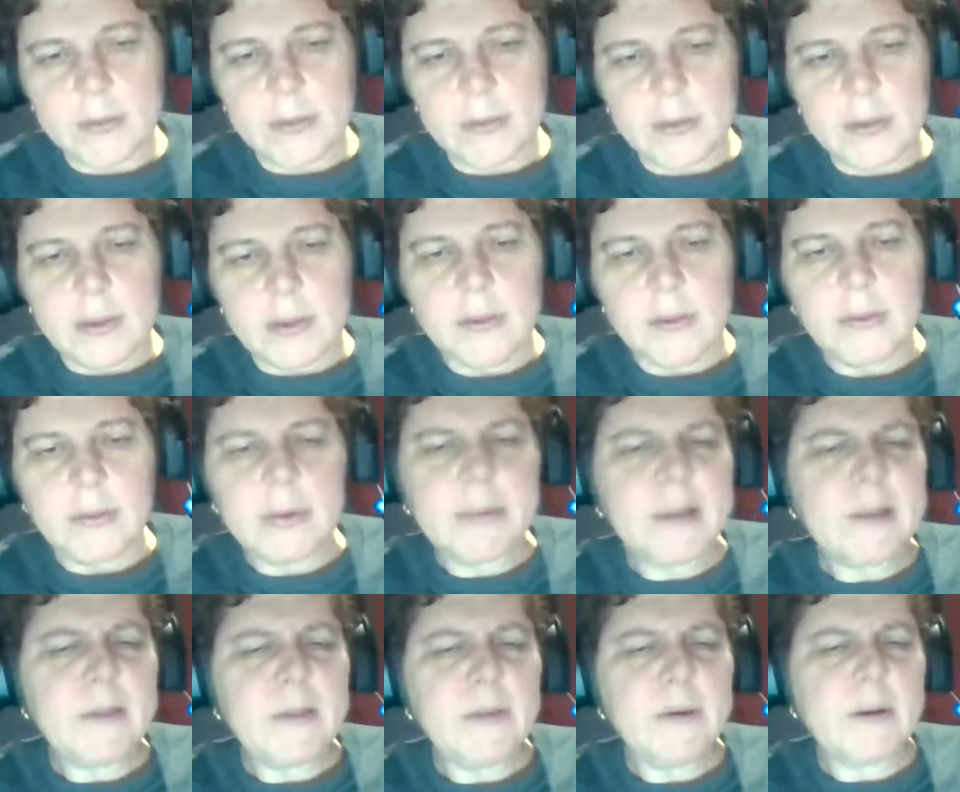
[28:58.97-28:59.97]
And what about
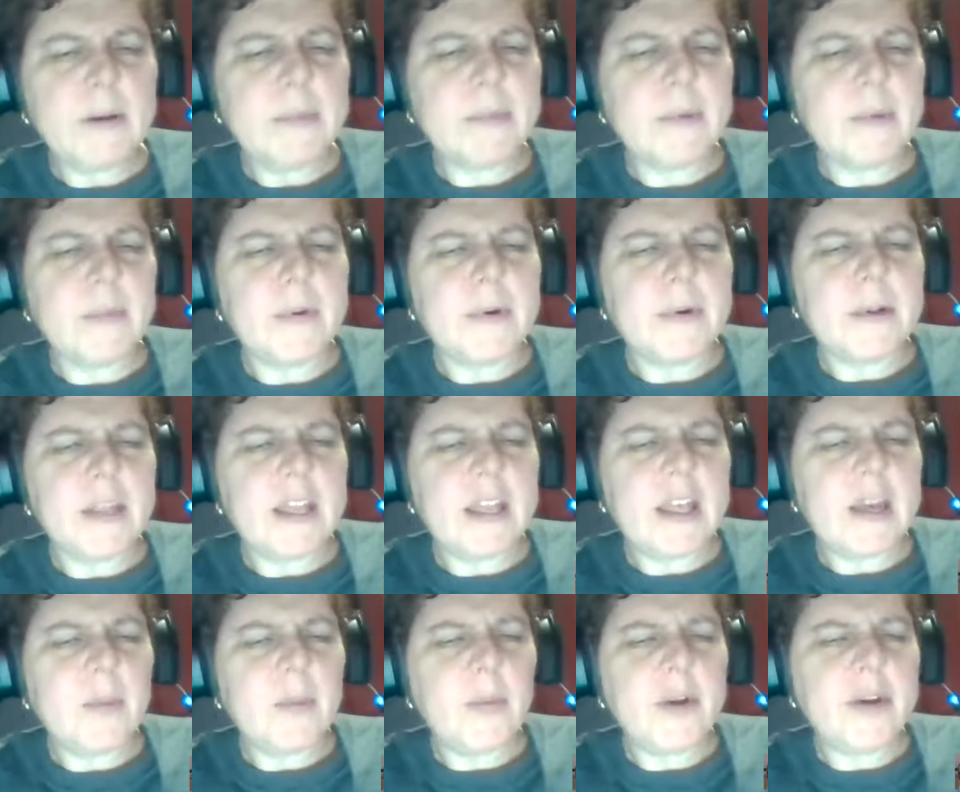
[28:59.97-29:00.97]
you,
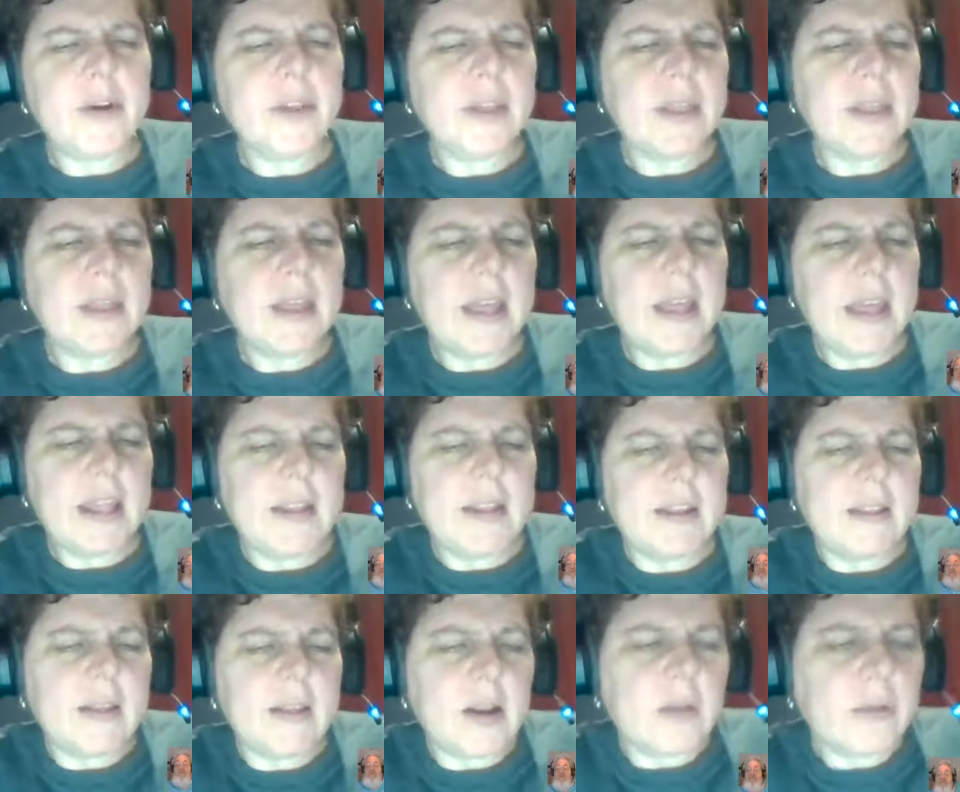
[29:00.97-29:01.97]
Arpa? Where does
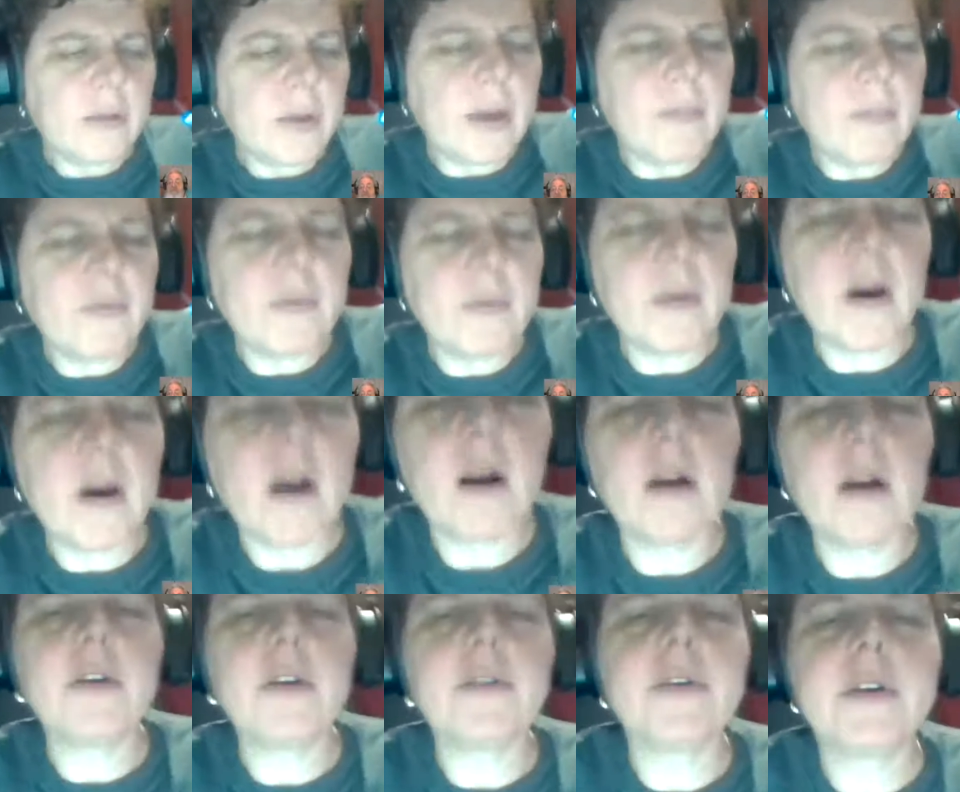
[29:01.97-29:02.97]
it also come from the heart,
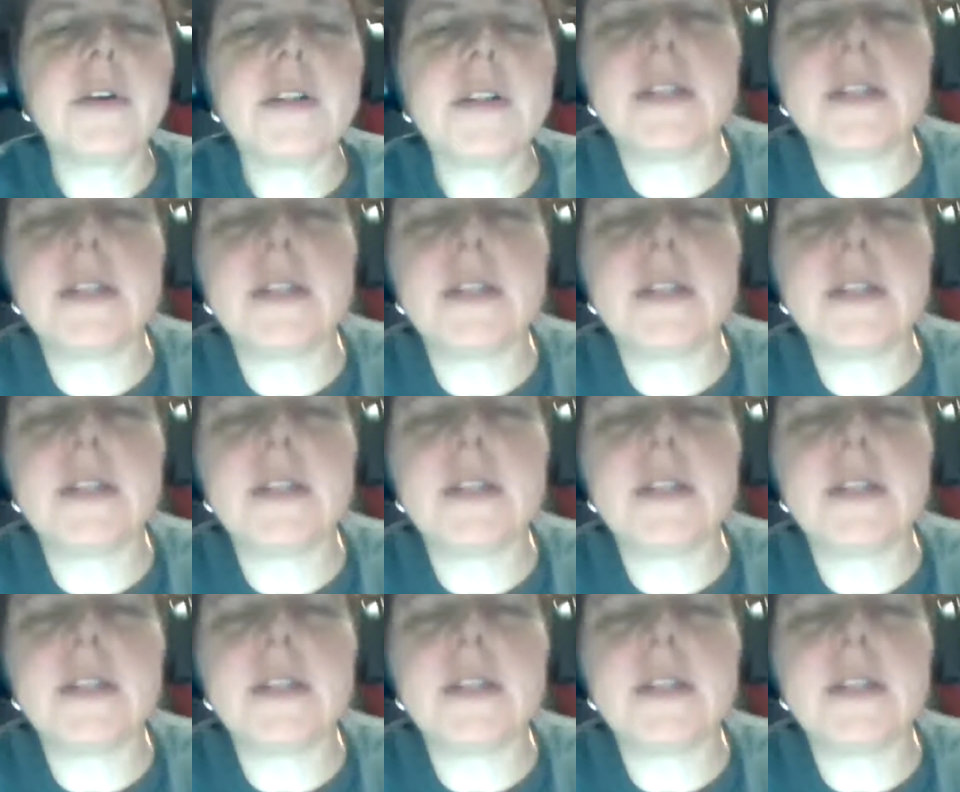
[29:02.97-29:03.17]
or is there